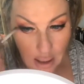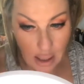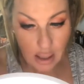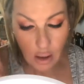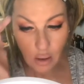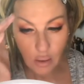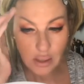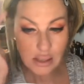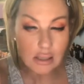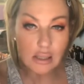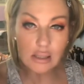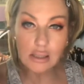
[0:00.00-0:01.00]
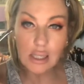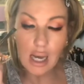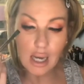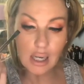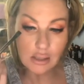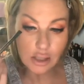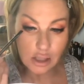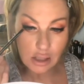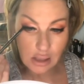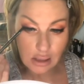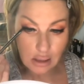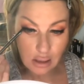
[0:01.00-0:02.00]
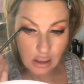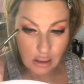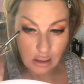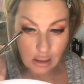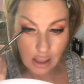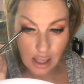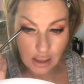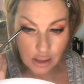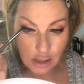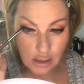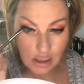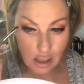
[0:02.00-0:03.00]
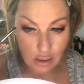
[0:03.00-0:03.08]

And I always attach these little lashes